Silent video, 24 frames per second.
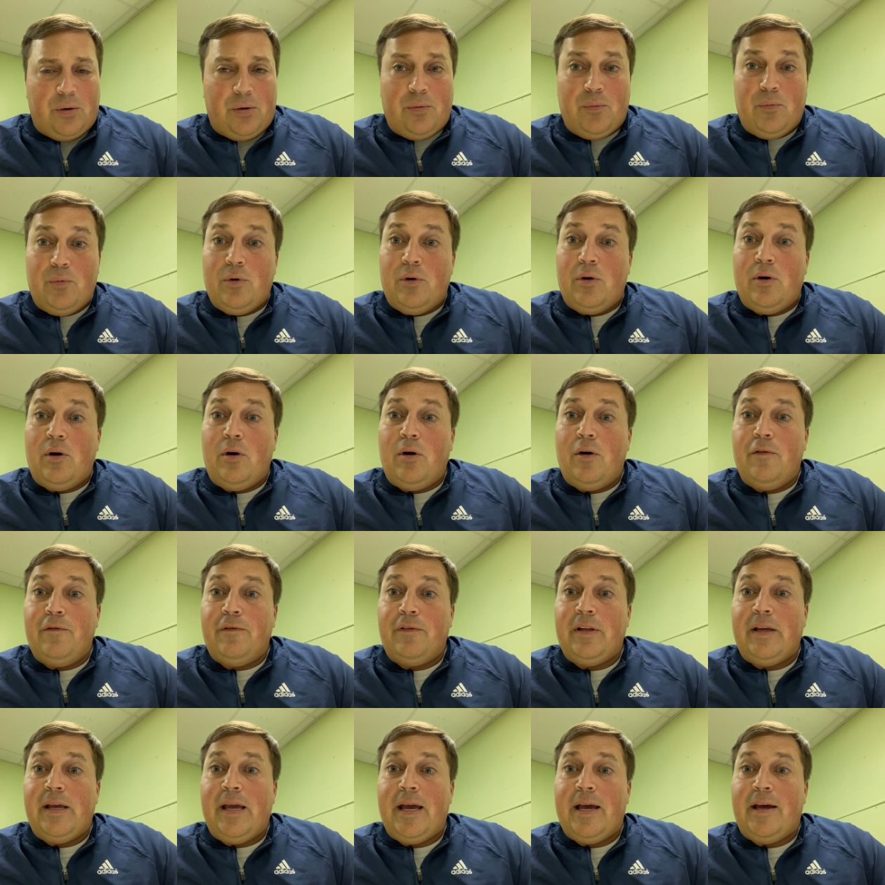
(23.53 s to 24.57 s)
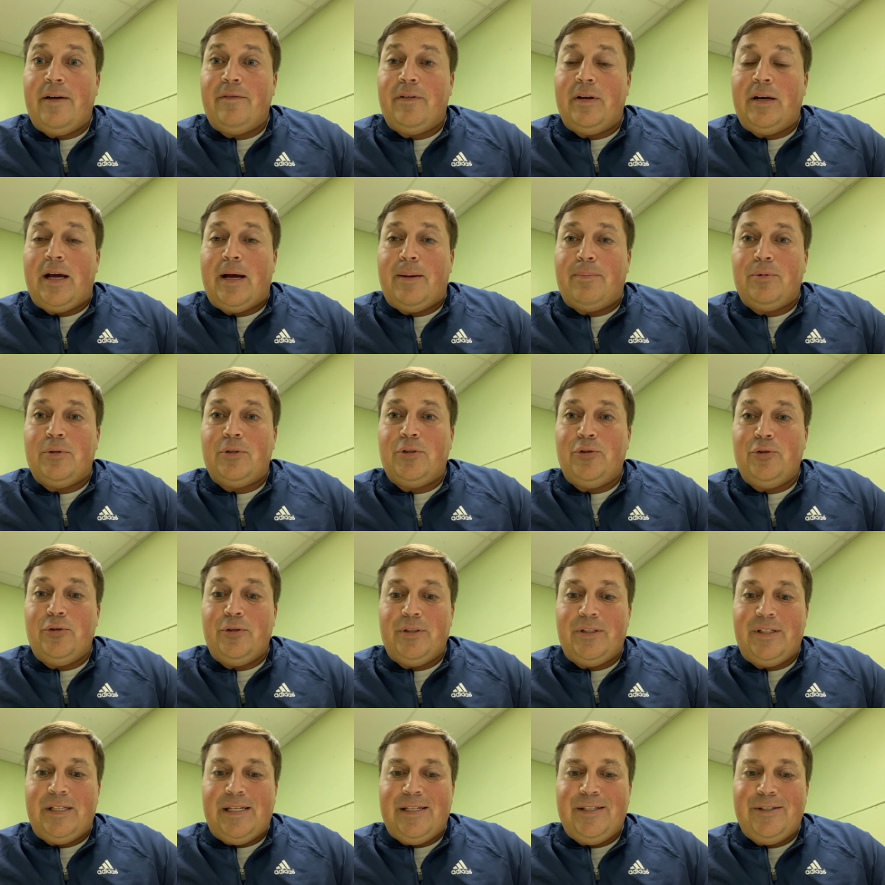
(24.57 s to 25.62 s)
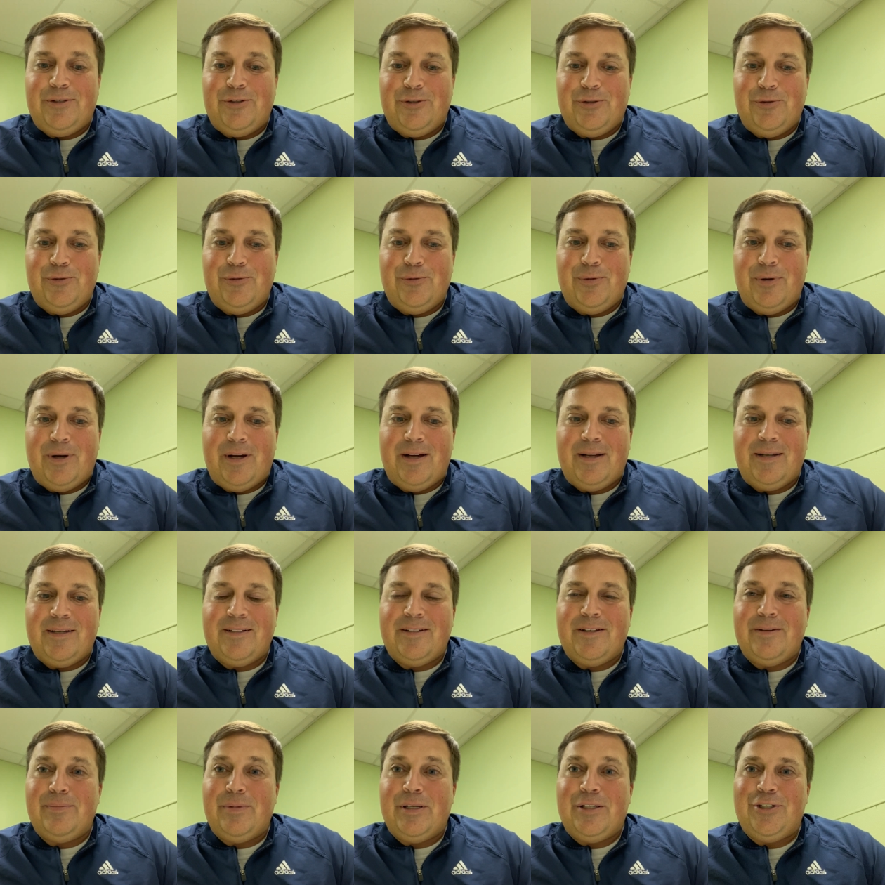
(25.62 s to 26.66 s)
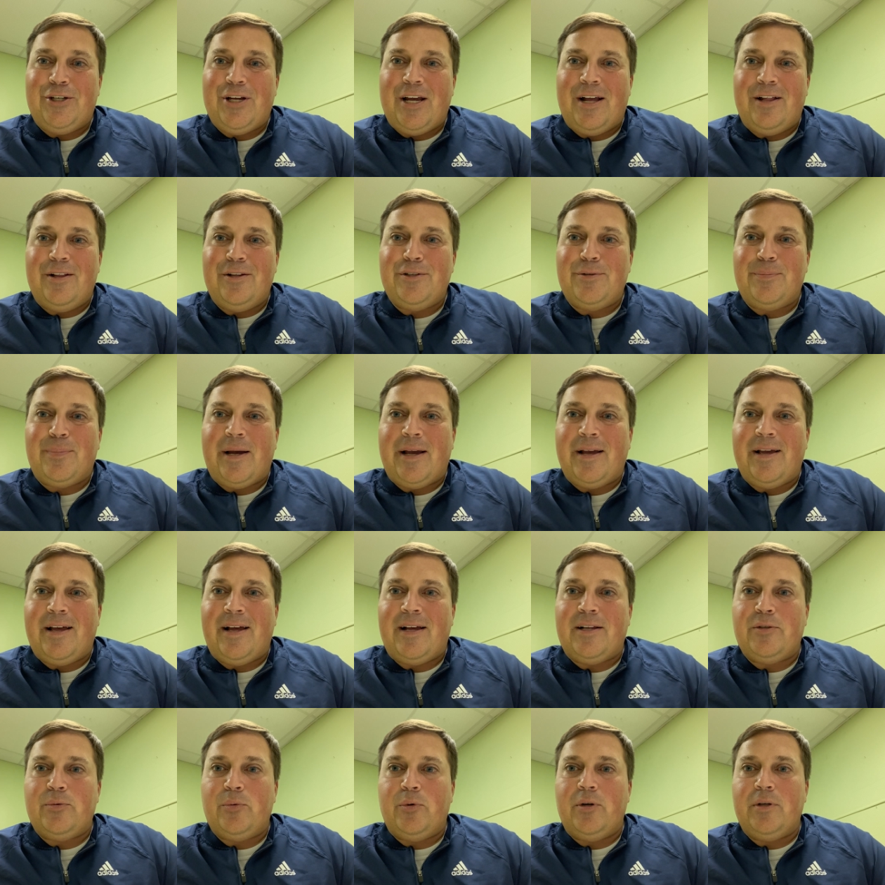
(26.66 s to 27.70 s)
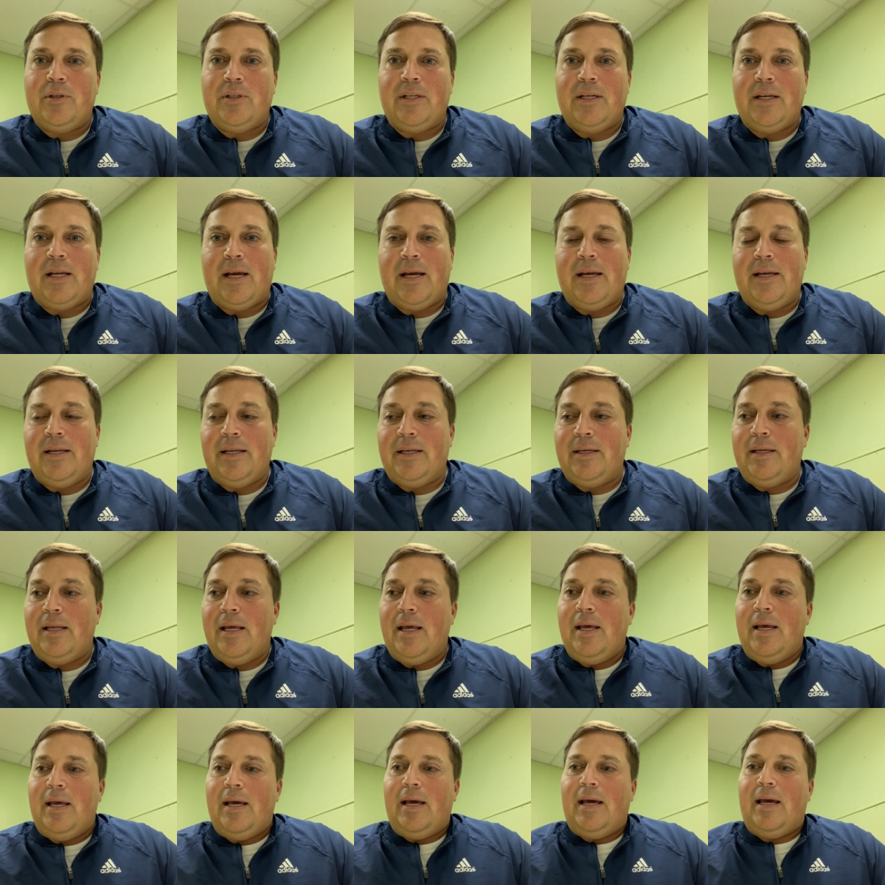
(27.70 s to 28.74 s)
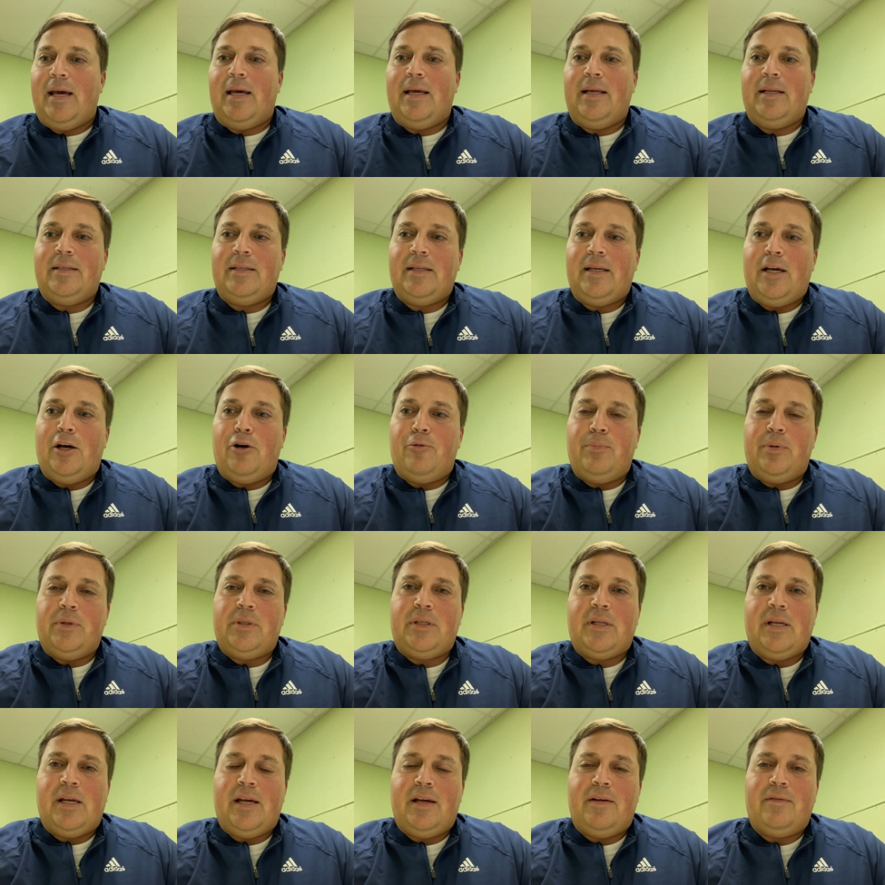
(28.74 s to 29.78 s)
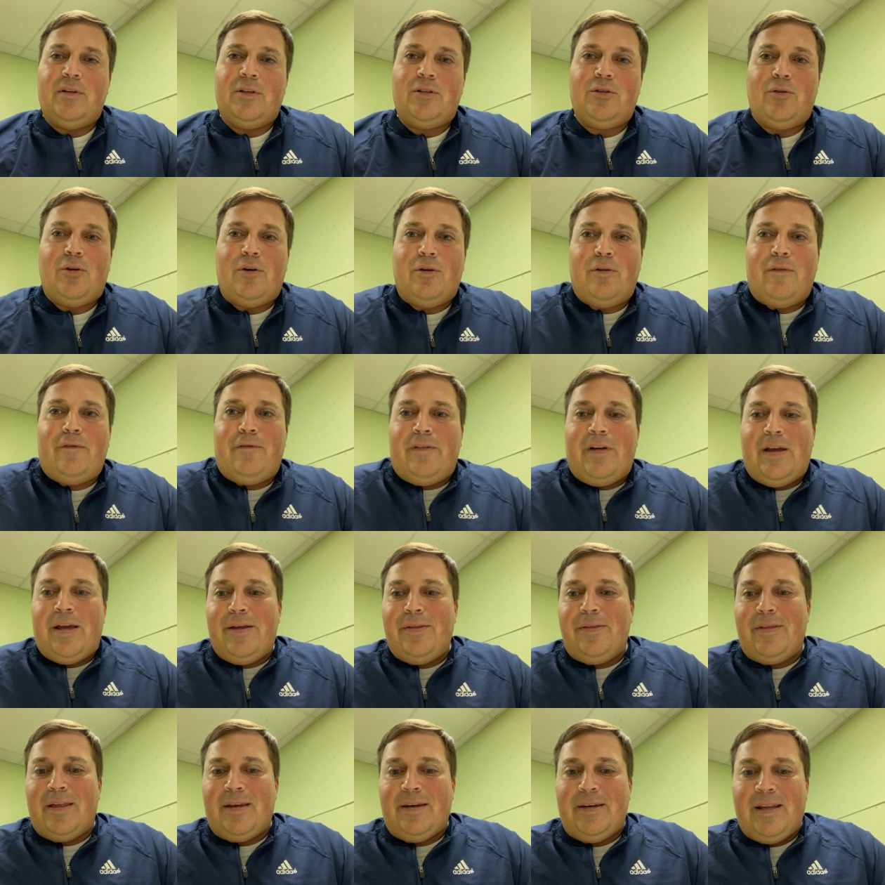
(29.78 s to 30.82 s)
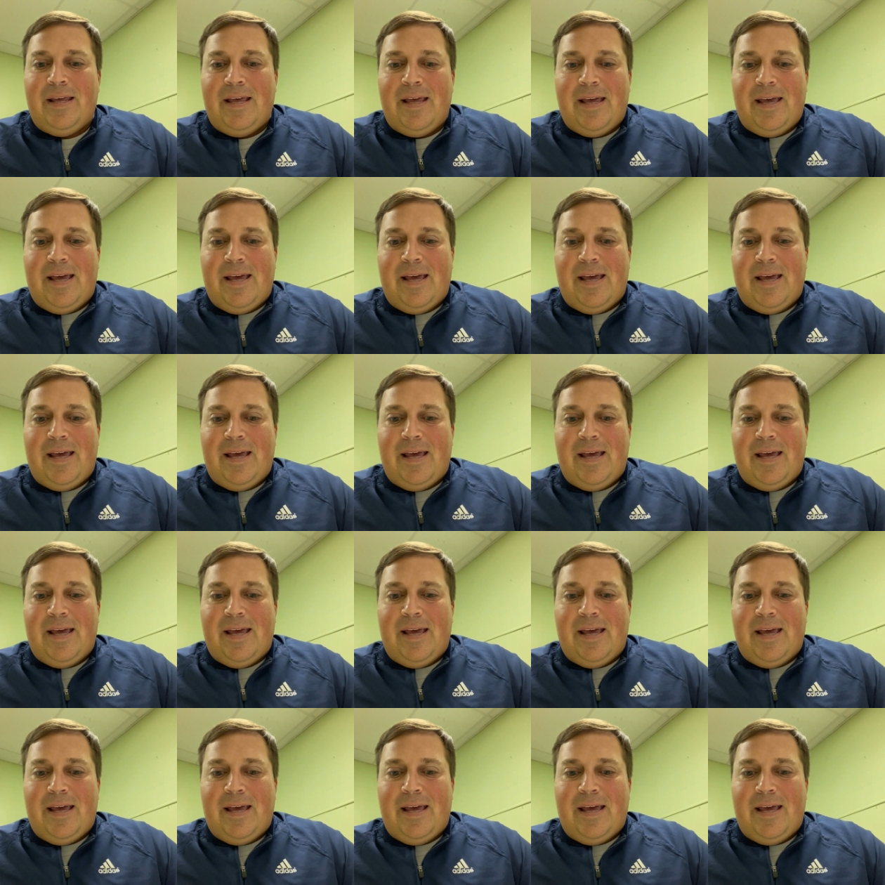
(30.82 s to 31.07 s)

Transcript: we'll hopefully have an opportunity to uh, to be challenged by God's word tonight and and to help us to have a stronger faith and